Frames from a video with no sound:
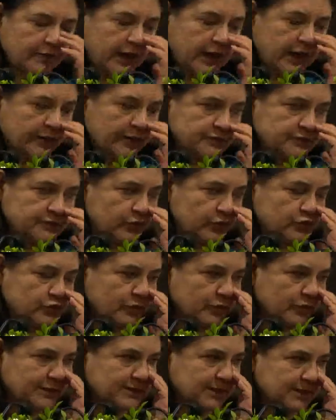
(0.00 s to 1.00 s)
was going to talk
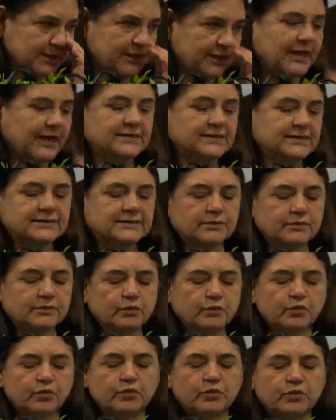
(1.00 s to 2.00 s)
about something else.
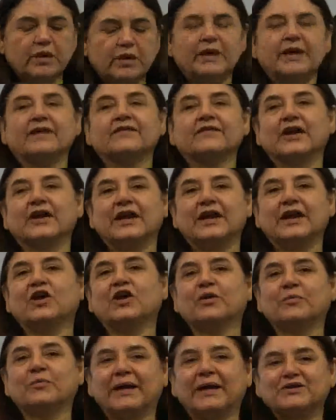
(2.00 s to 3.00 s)
Again, I
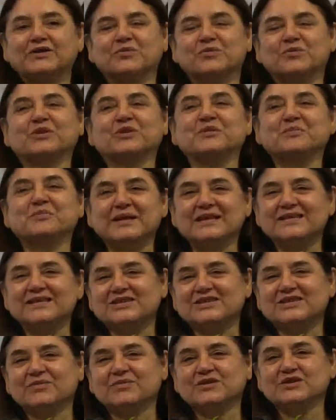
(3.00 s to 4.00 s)
got back to what the
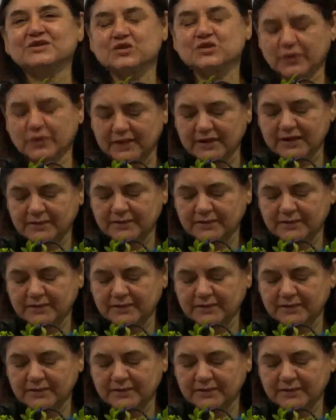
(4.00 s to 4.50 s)
ministry was doing.